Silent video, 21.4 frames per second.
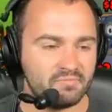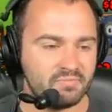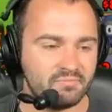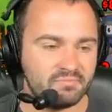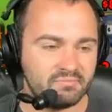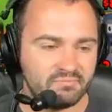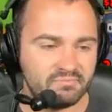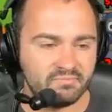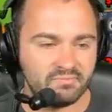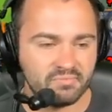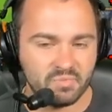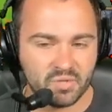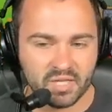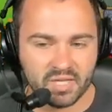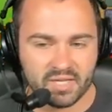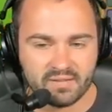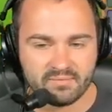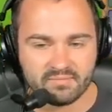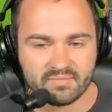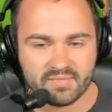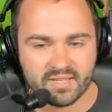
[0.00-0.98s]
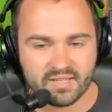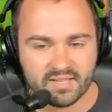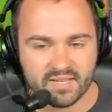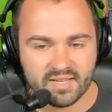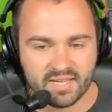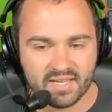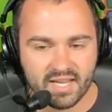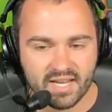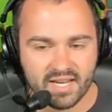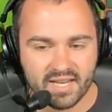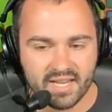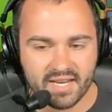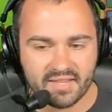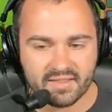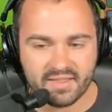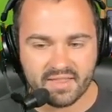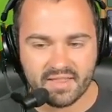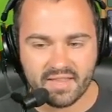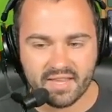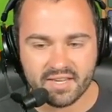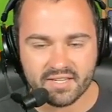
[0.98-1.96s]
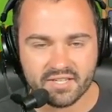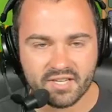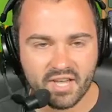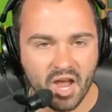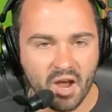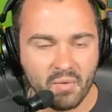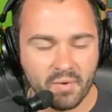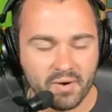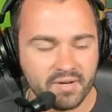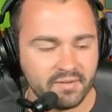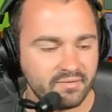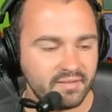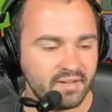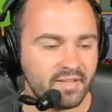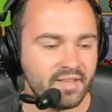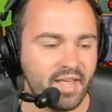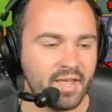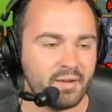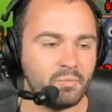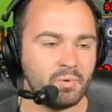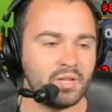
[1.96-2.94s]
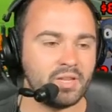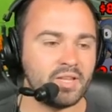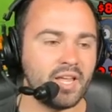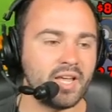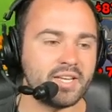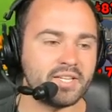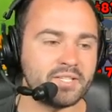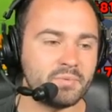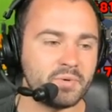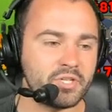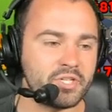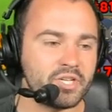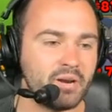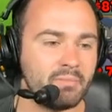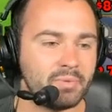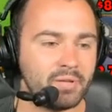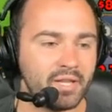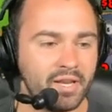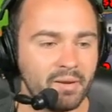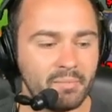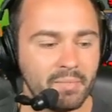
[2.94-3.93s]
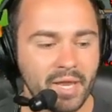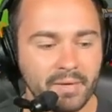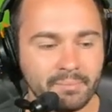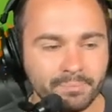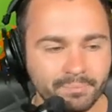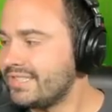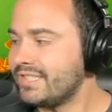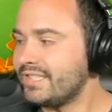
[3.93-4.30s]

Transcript: We'll kind of get things going, and then we'll switch it up a little bit.